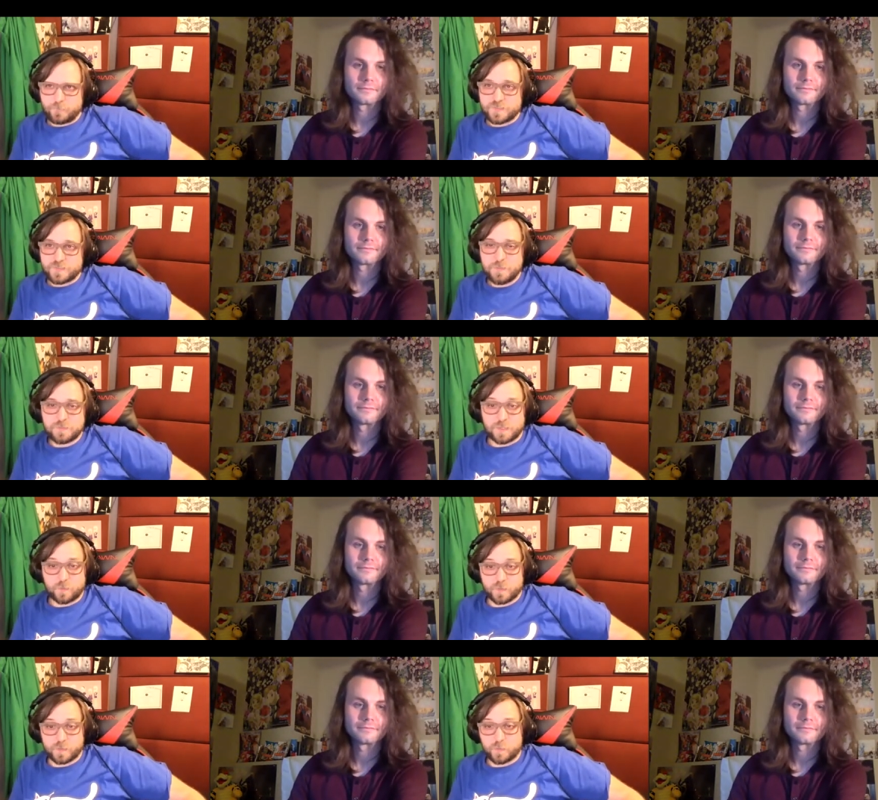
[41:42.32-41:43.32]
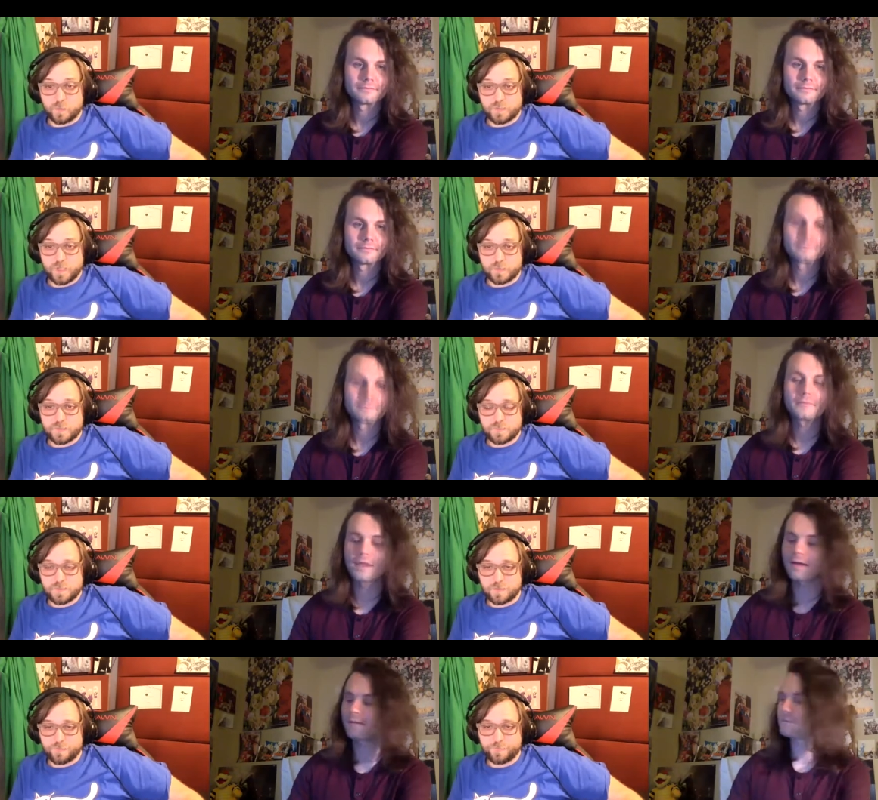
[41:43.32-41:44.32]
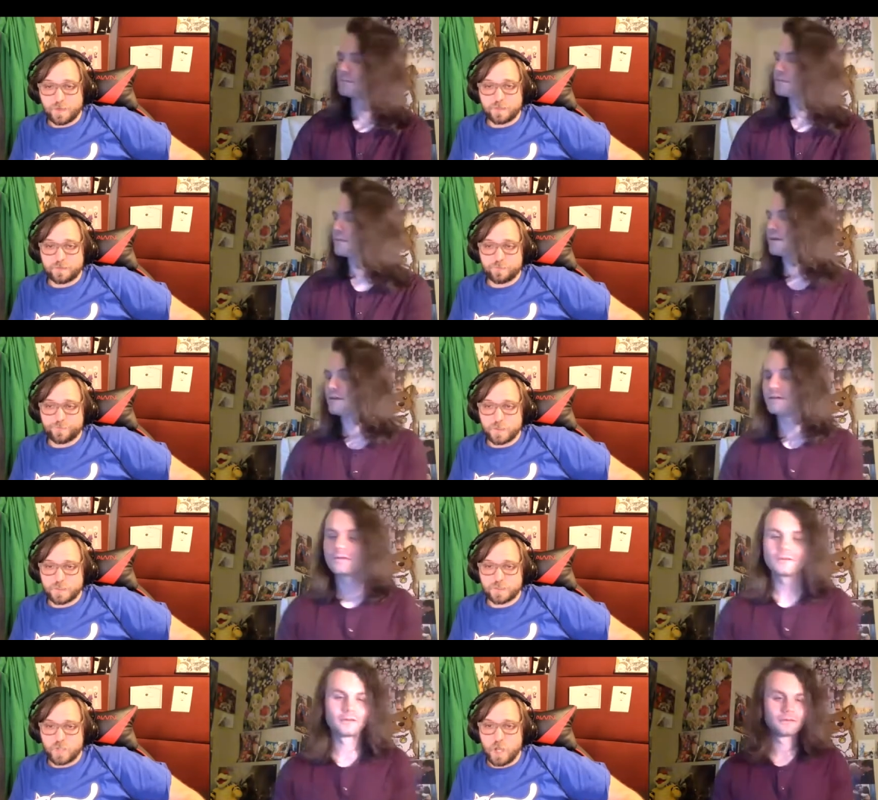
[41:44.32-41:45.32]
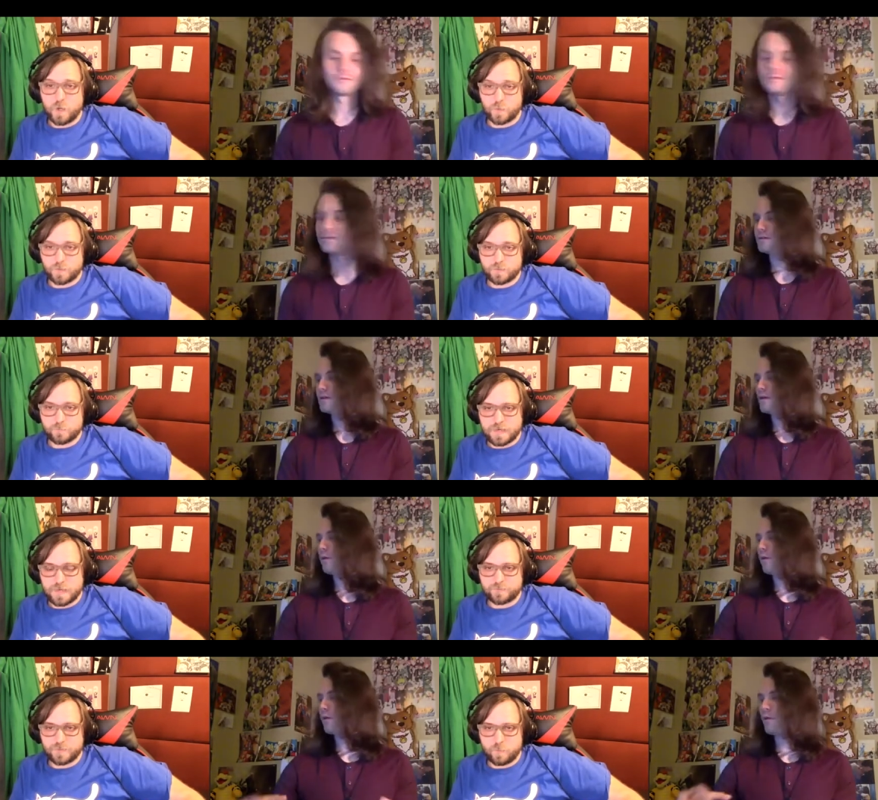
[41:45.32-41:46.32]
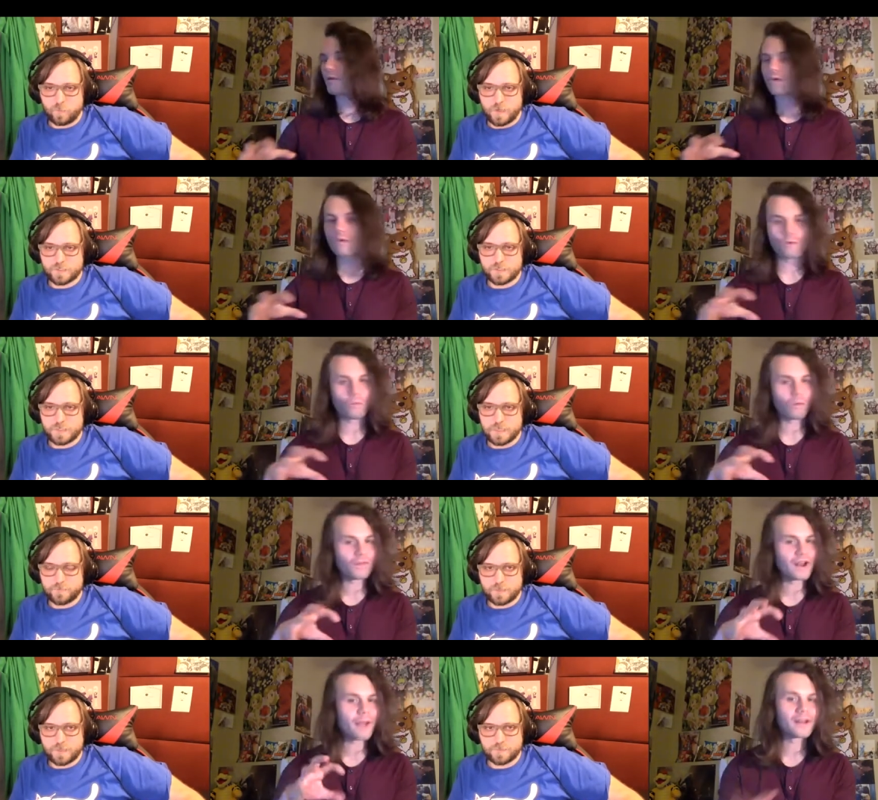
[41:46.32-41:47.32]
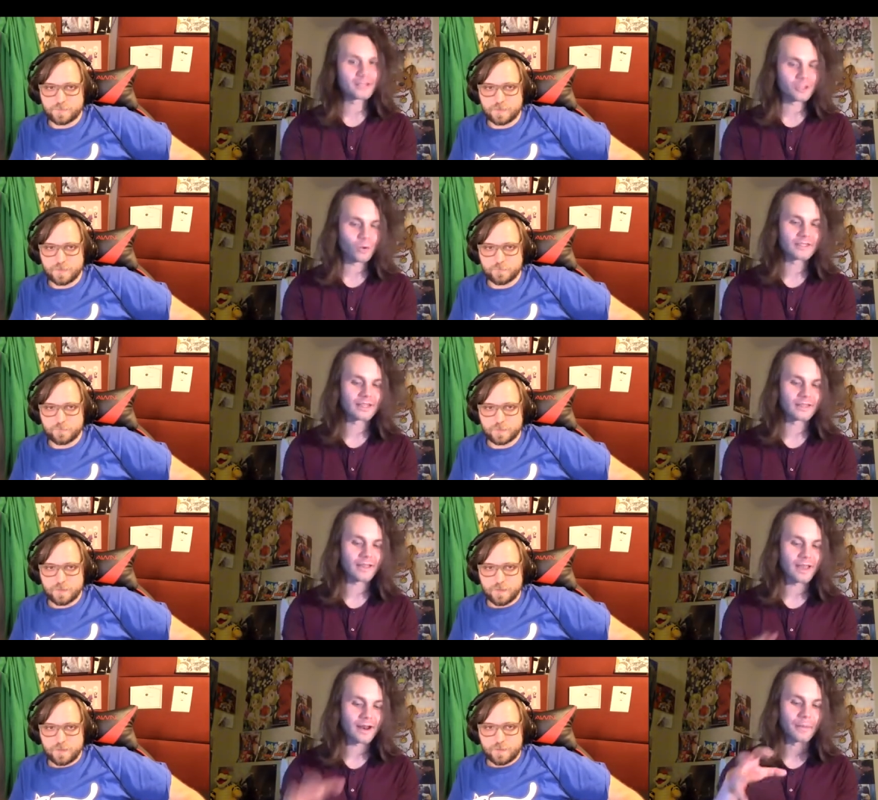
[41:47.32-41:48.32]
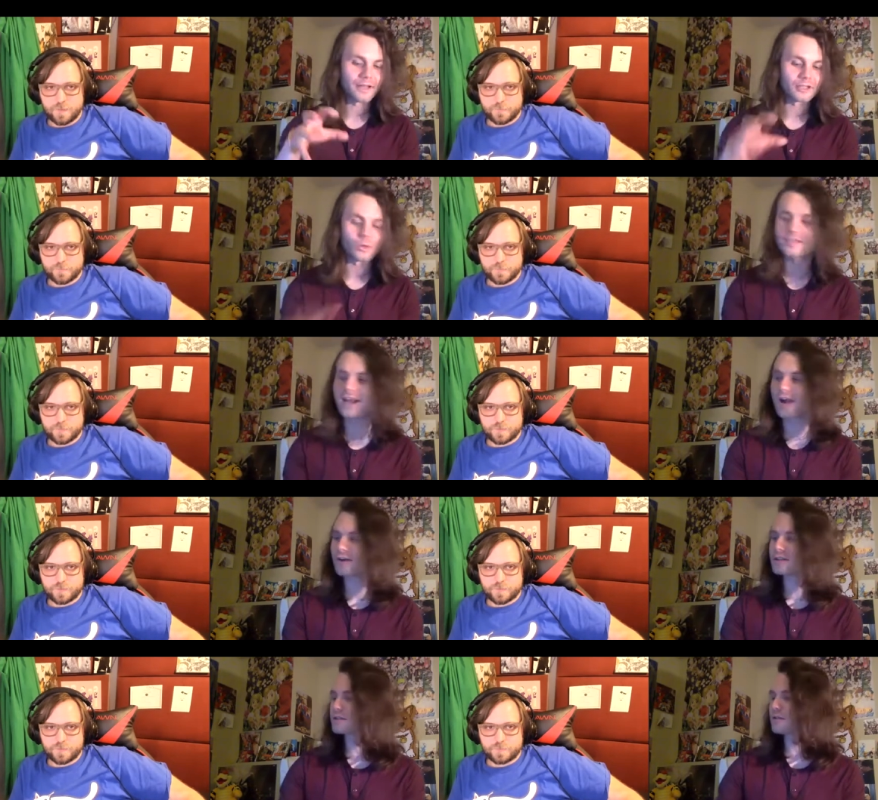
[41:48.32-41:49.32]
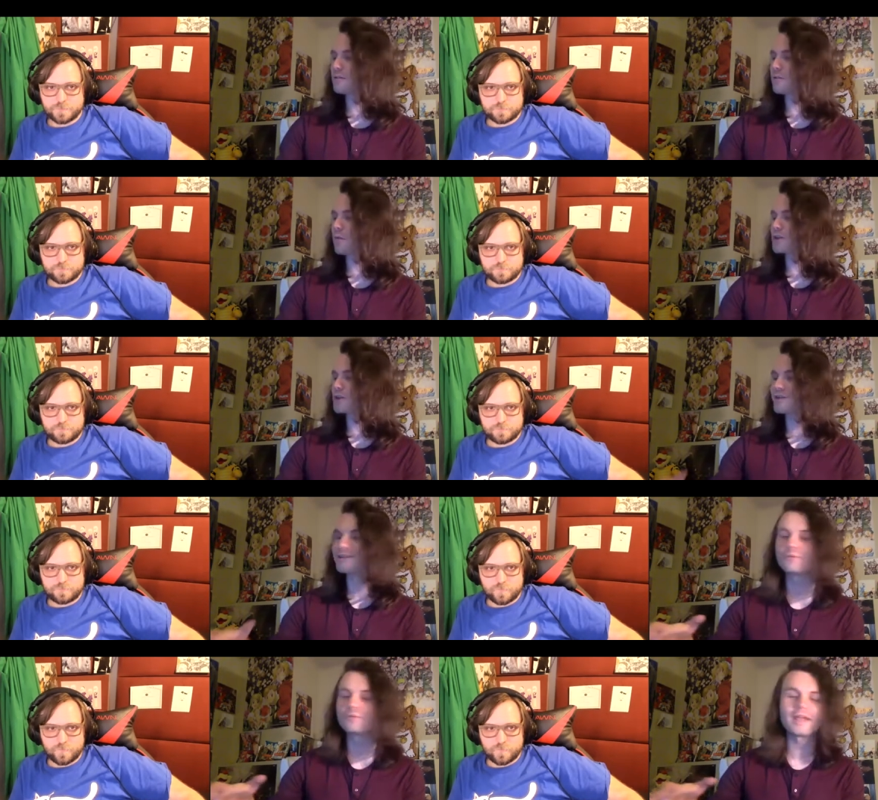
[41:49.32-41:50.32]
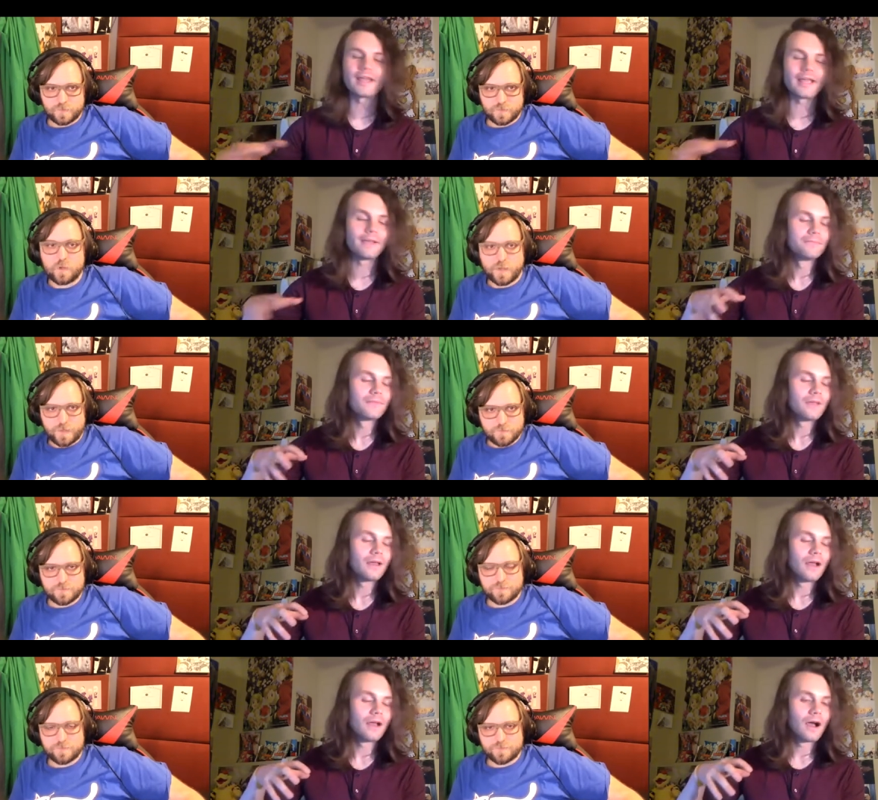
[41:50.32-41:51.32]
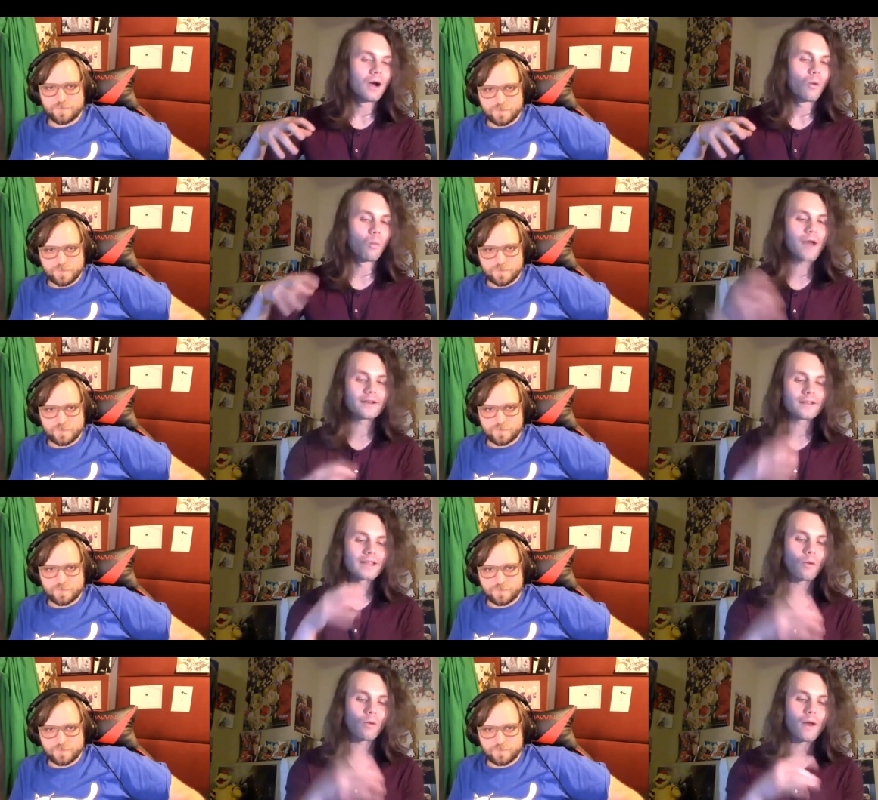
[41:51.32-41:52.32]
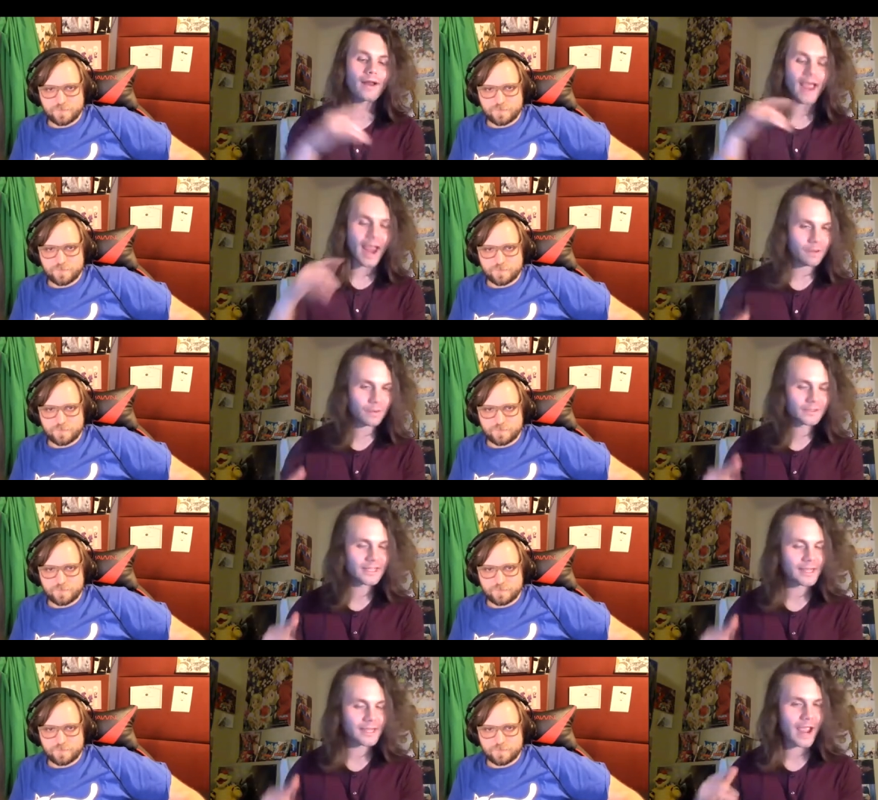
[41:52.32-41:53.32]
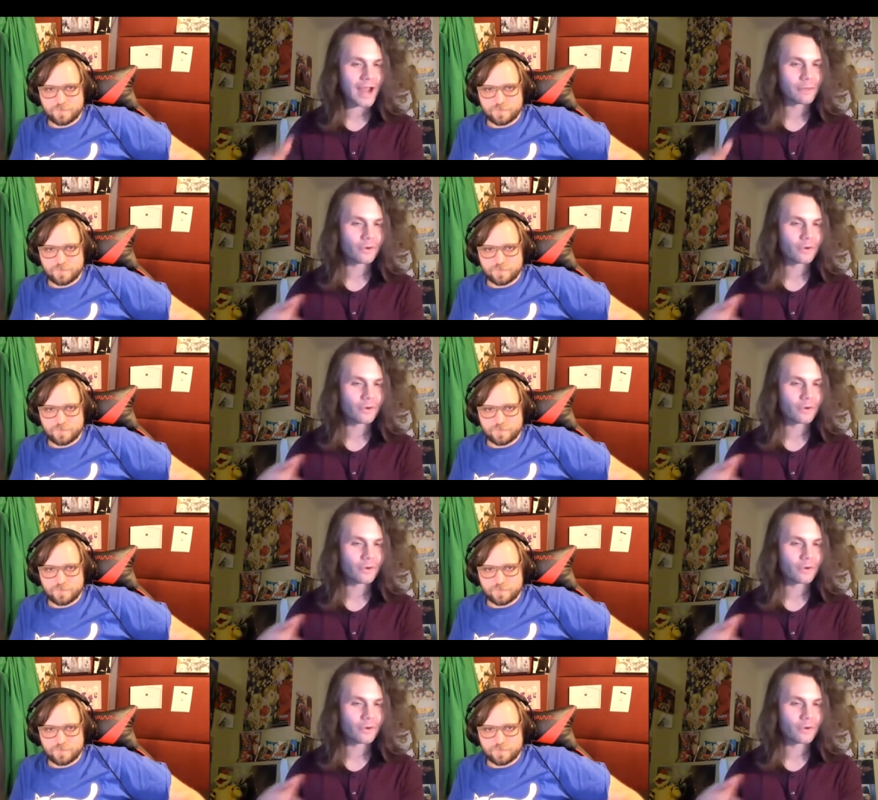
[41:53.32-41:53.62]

Speaker 1: seems like a really cool show seems like a fun fun tone but i have not watched it i haven't i'm gonna twist
Speaker 2: it then i'm gonna twist aaron's question to be okay what what animal disney animal